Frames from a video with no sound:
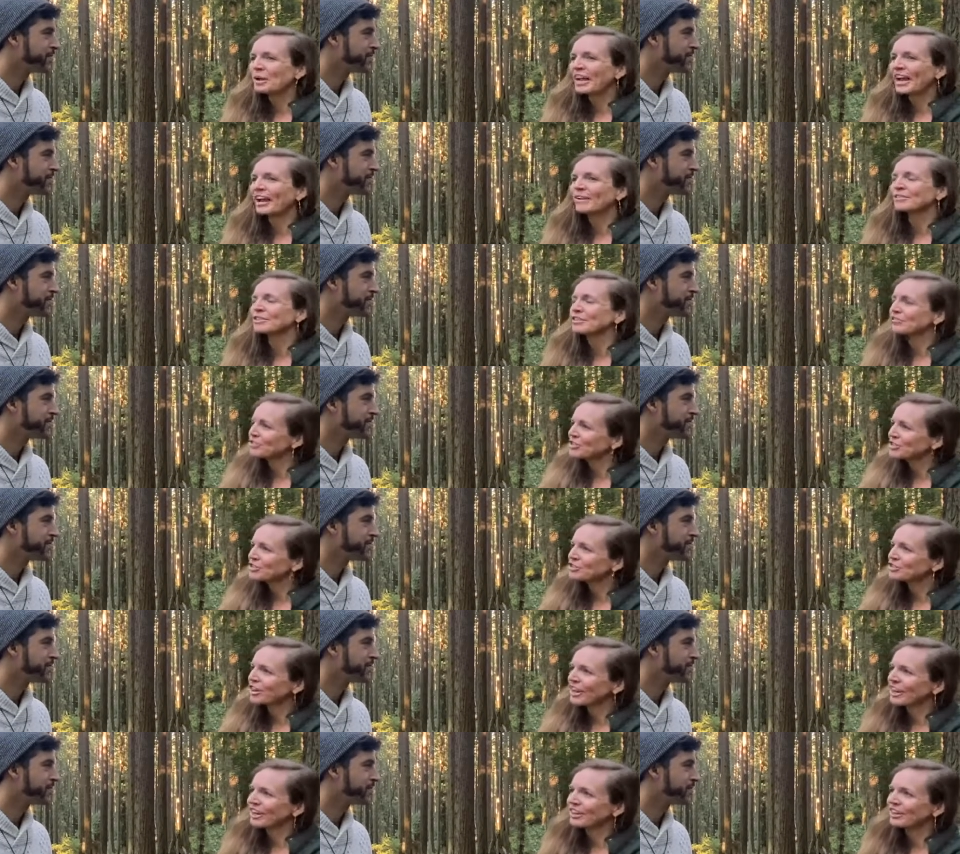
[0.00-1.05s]
Speaker 1: have to
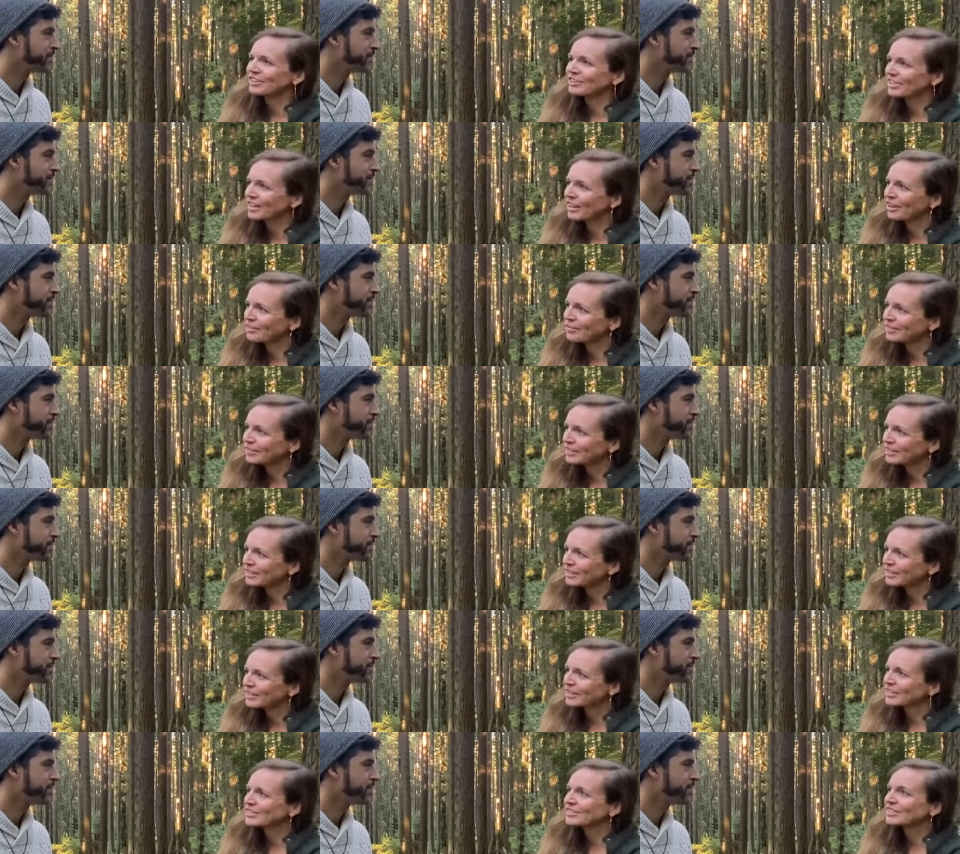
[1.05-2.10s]
retrain ourselves
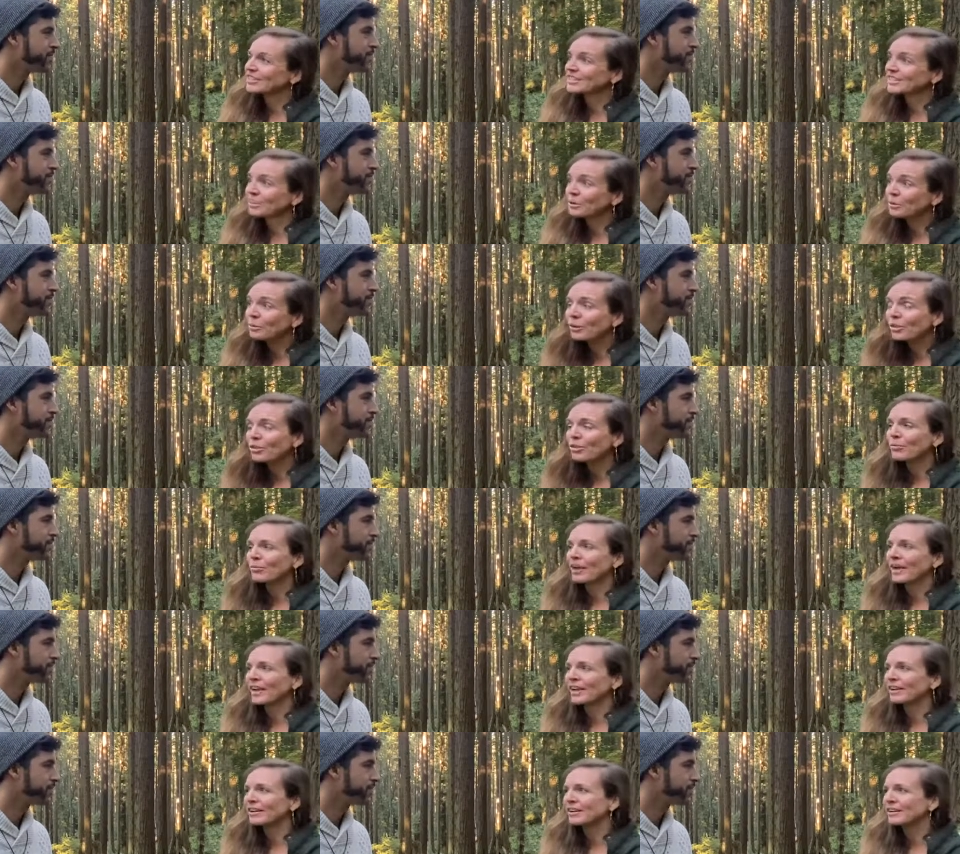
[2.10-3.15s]
to sit with the
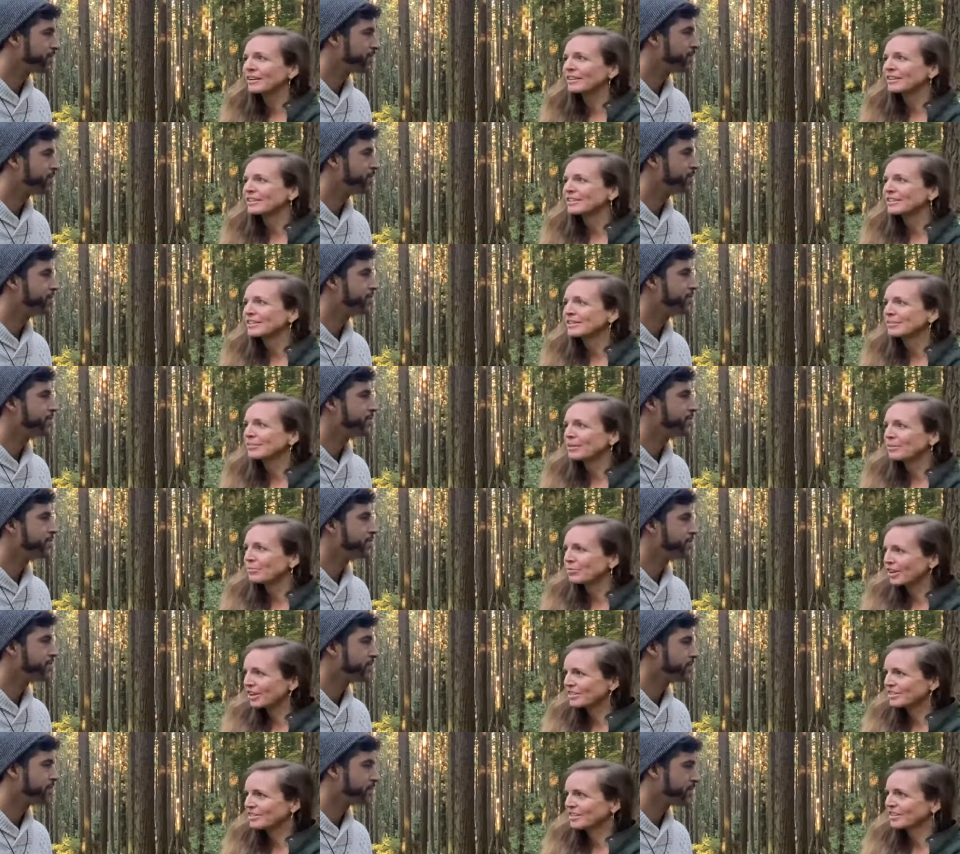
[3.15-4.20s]
pain, to be
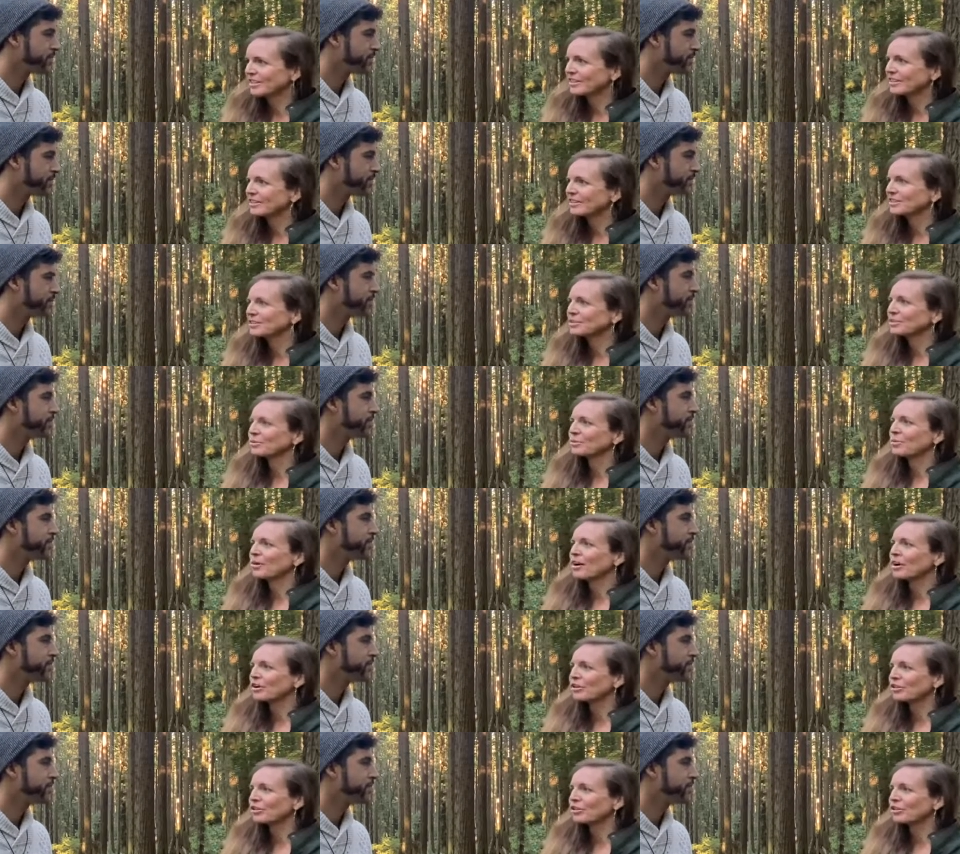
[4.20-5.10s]
present, to walk